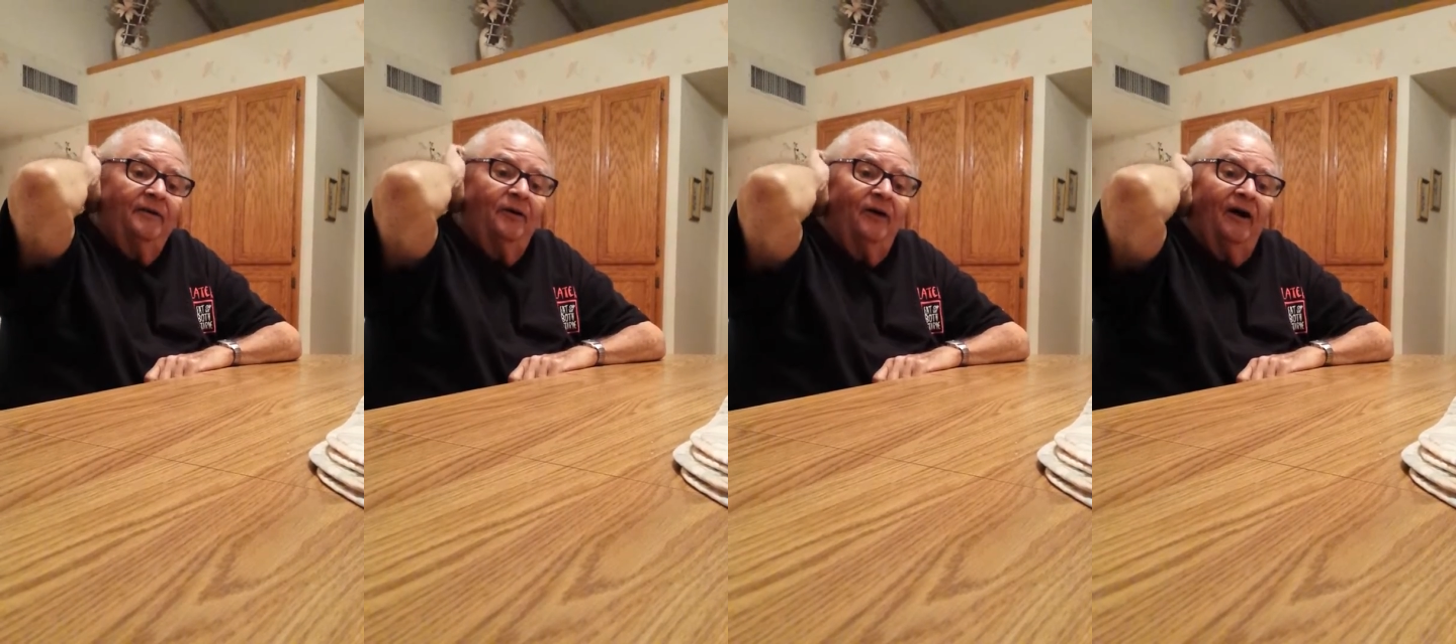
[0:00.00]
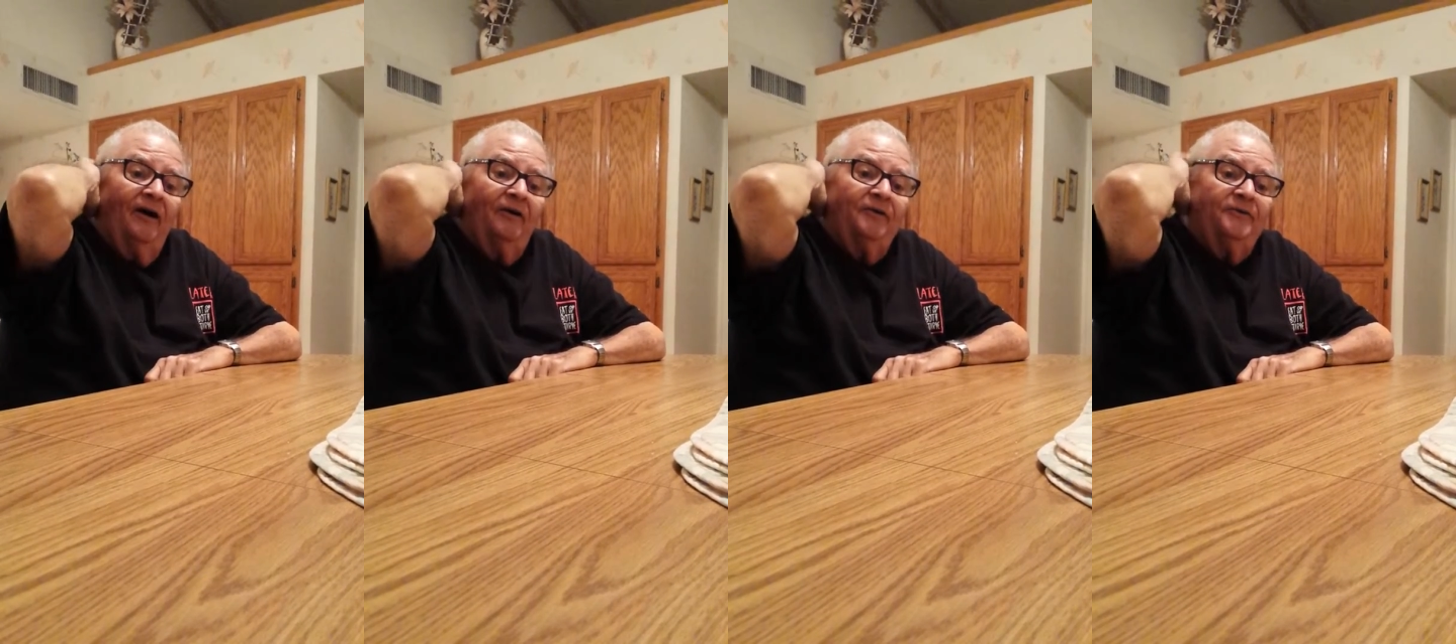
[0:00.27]
know
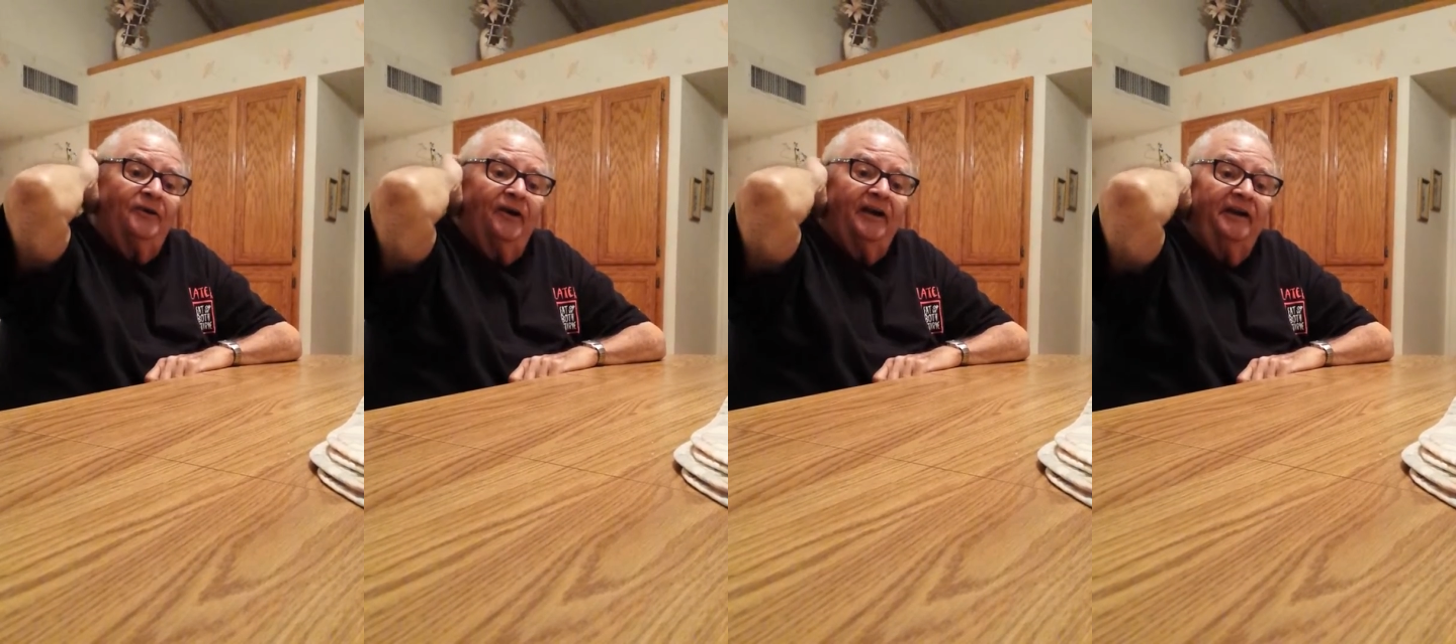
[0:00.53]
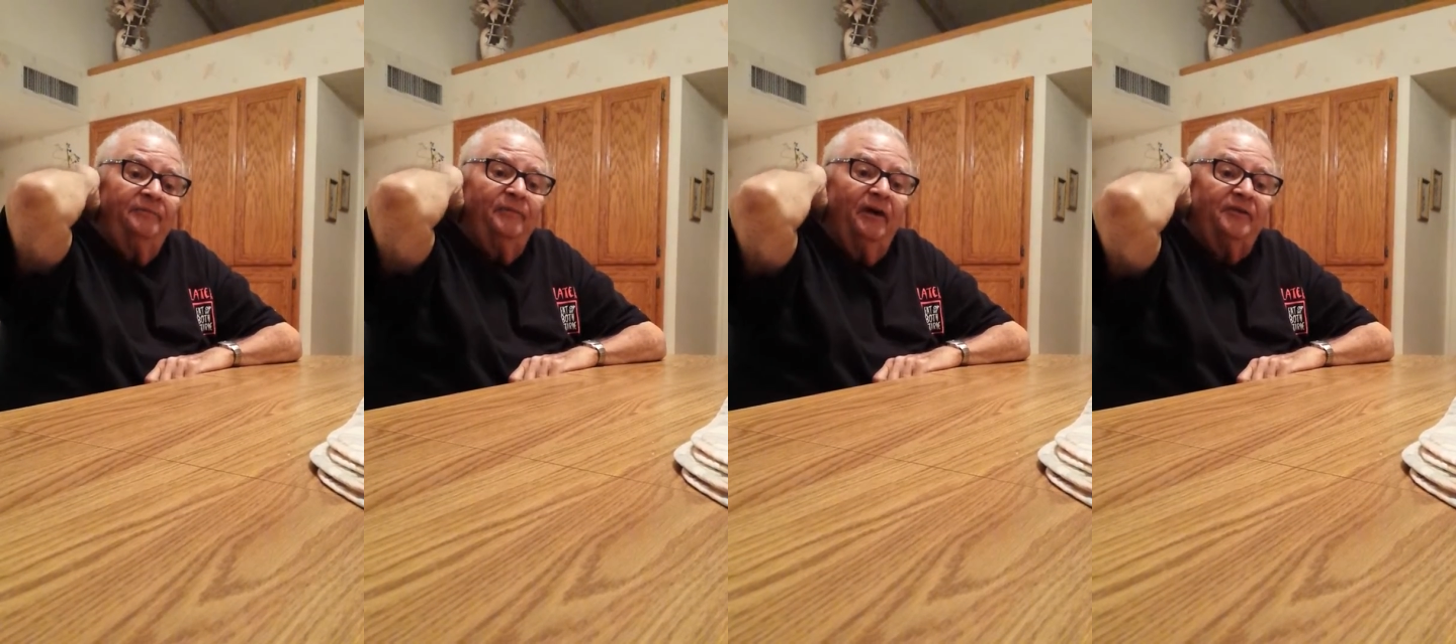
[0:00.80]
how
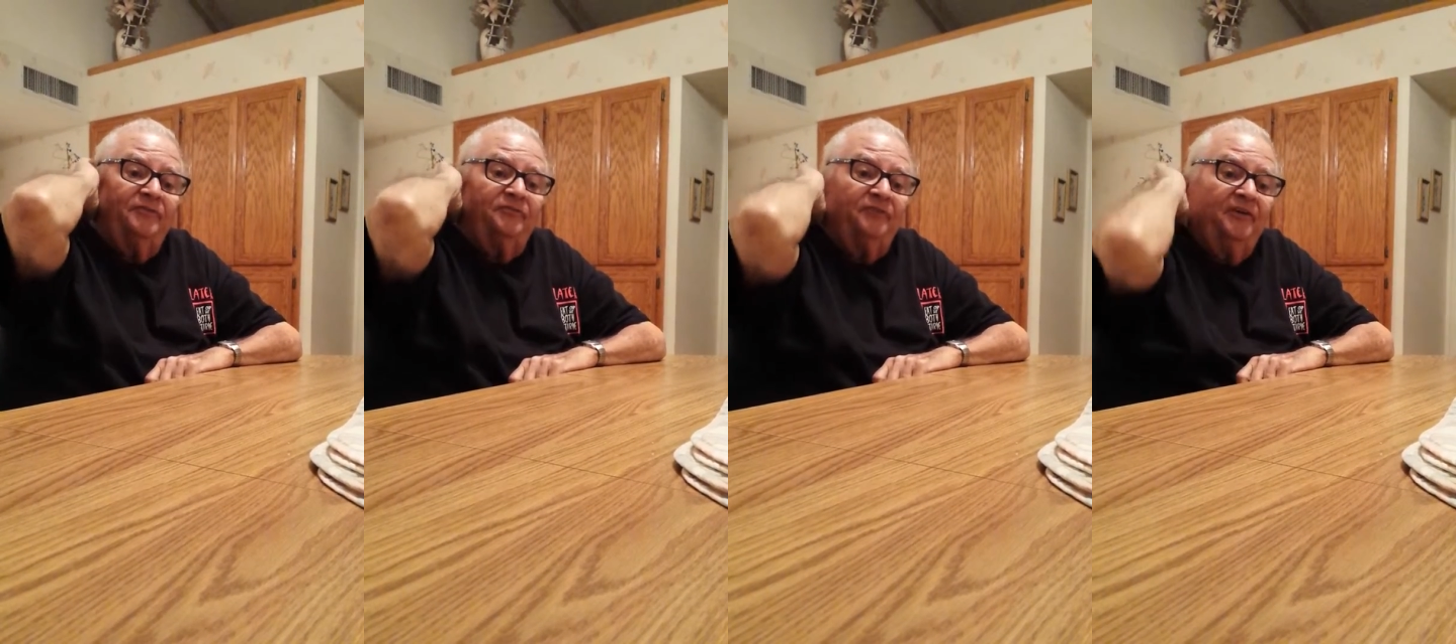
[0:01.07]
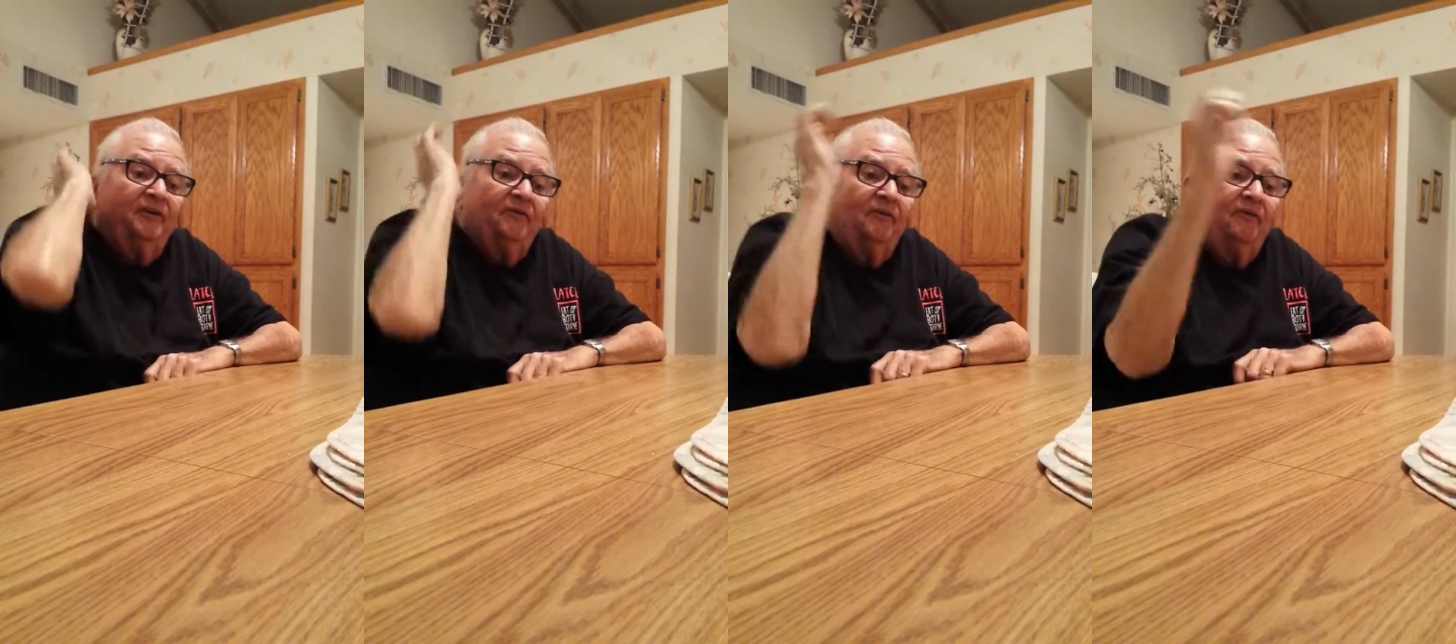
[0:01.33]
druggy must
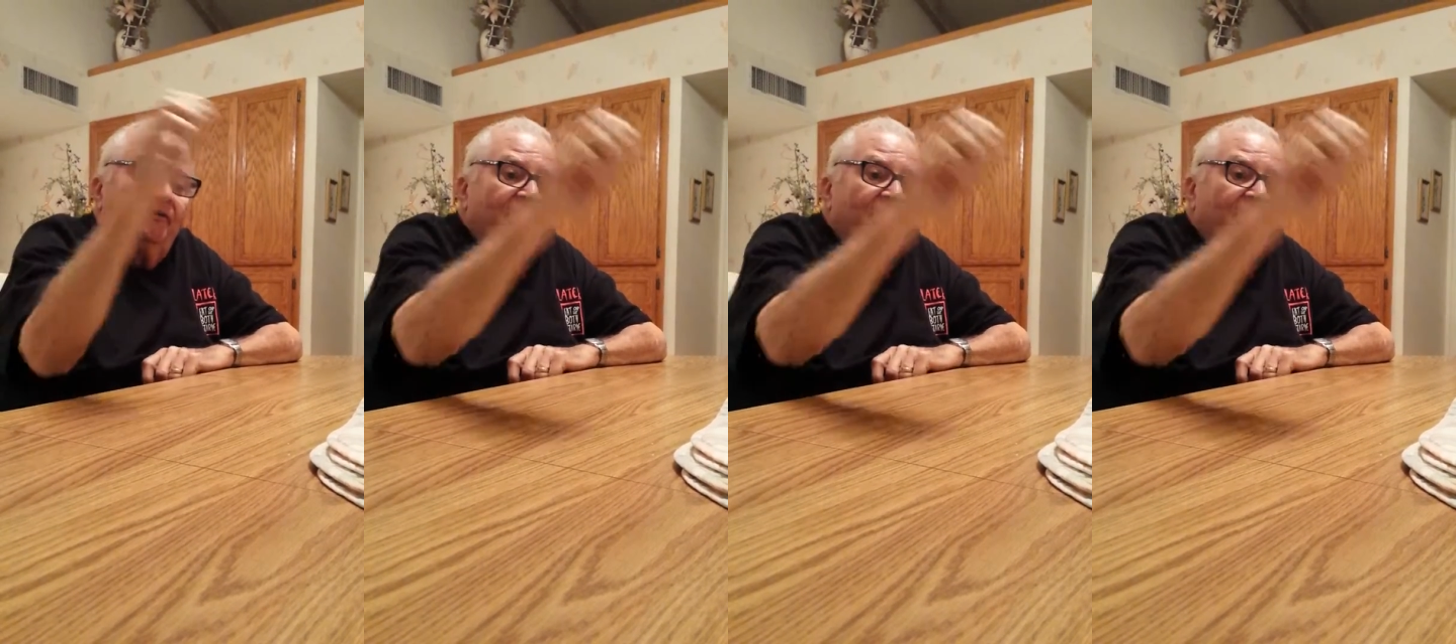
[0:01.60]
feel.